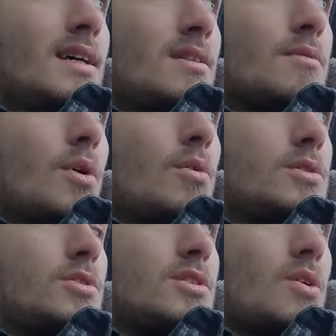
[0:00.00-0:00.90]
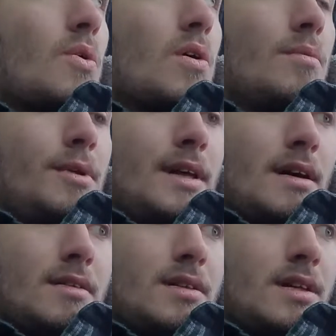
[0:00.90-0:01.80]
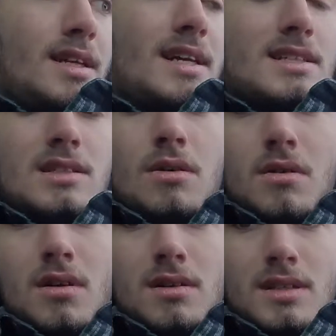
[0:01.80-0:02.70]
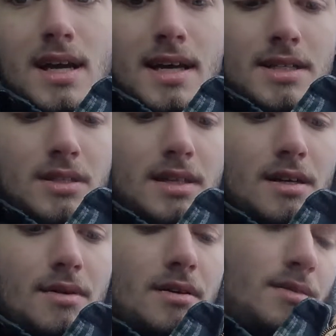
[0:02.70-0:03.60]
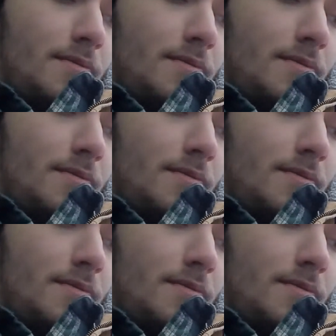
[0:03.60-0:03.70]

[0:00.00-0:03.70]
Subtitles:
The roads are just horrible now, and they take so long to actually get around to